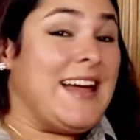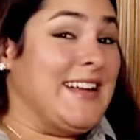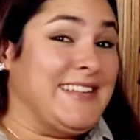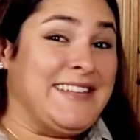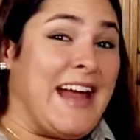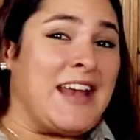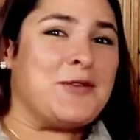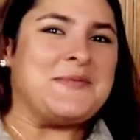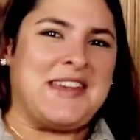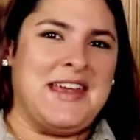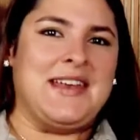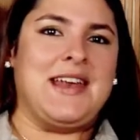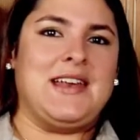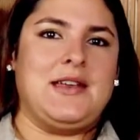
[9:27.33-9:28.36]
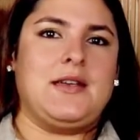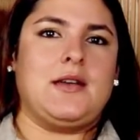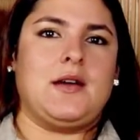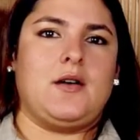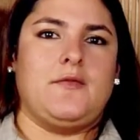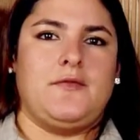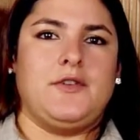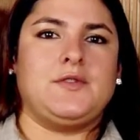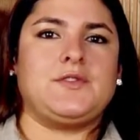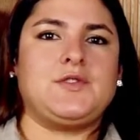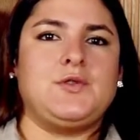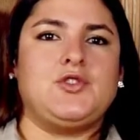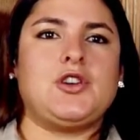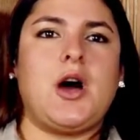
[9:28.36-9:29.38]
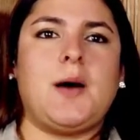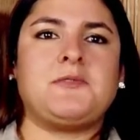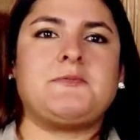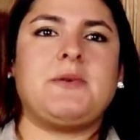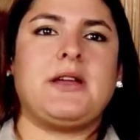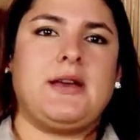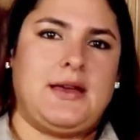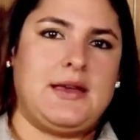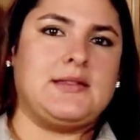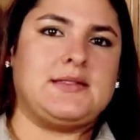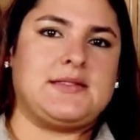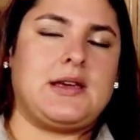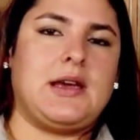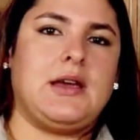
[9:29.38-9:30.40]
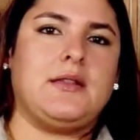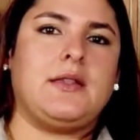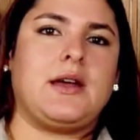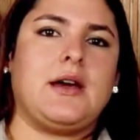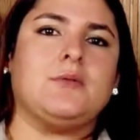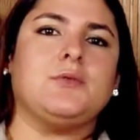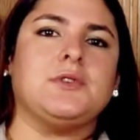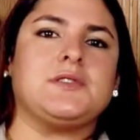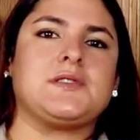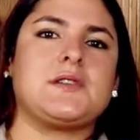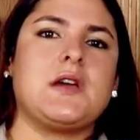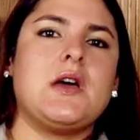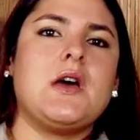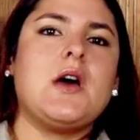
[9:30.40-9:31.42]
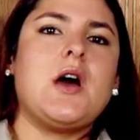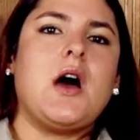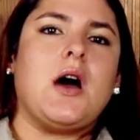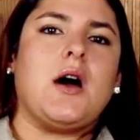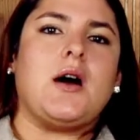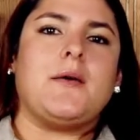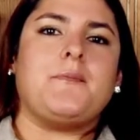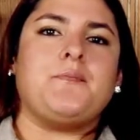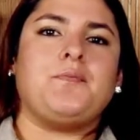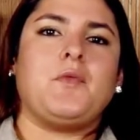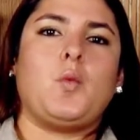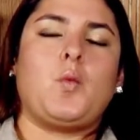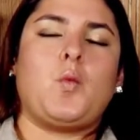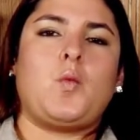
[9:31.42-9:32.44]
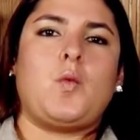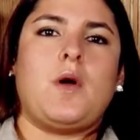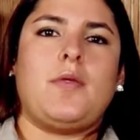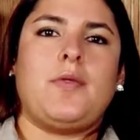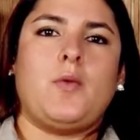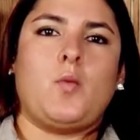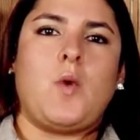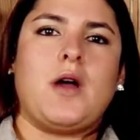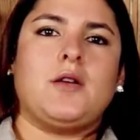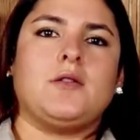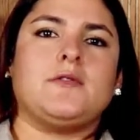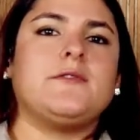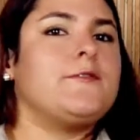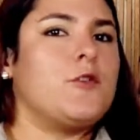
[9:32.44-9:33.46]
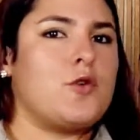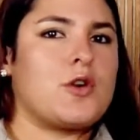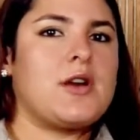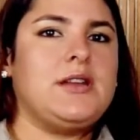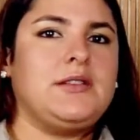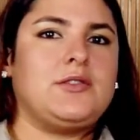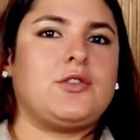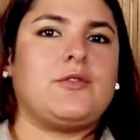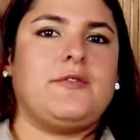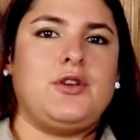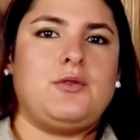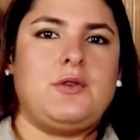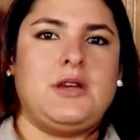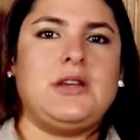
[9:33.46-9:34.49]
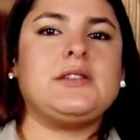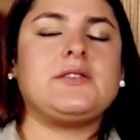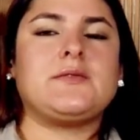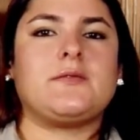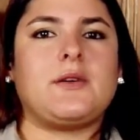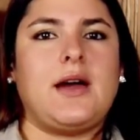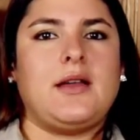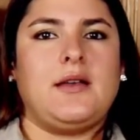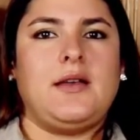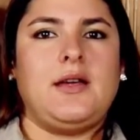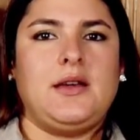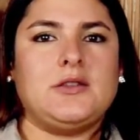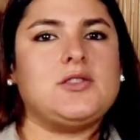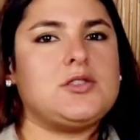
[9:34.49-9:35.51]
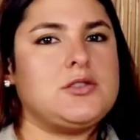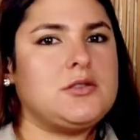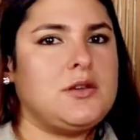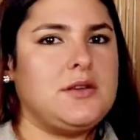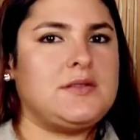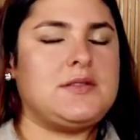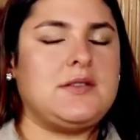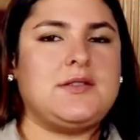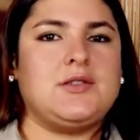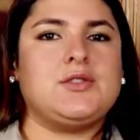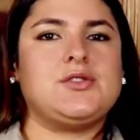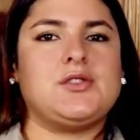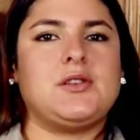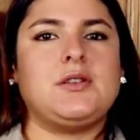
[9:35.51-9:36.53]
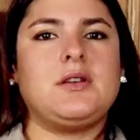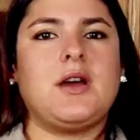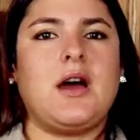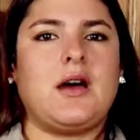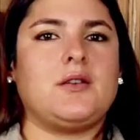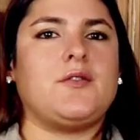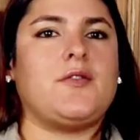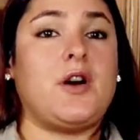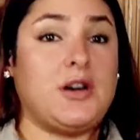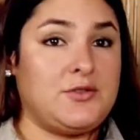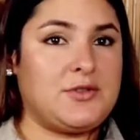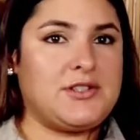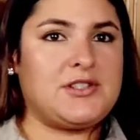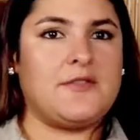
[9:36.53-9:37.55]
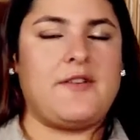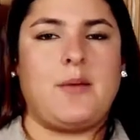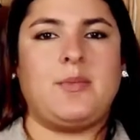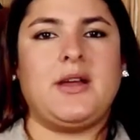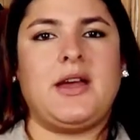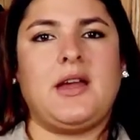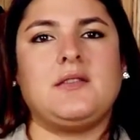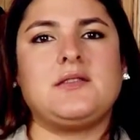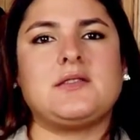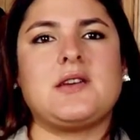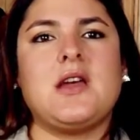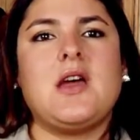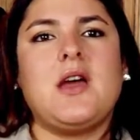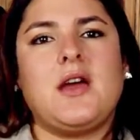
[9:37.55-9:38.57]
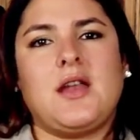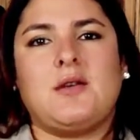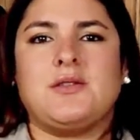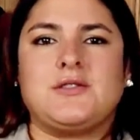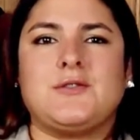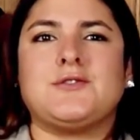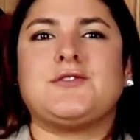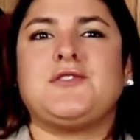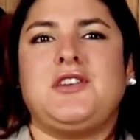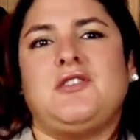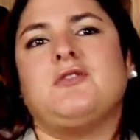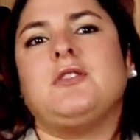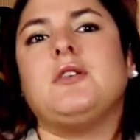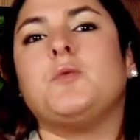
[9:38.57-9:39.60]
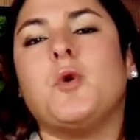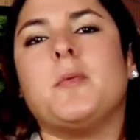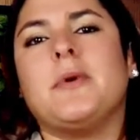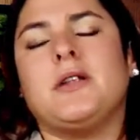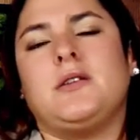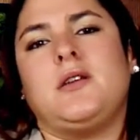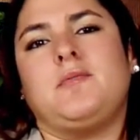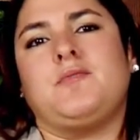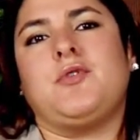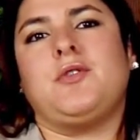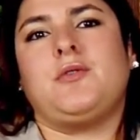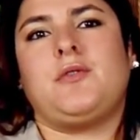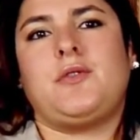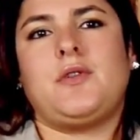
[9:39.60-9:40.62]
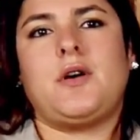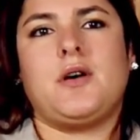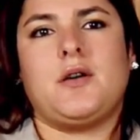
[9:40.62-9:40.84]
did not obtain any of those 2 jobs, but I can say that I was one of 4 interviewees at each institution out of hundreds of applicants, and I was also the only woman in both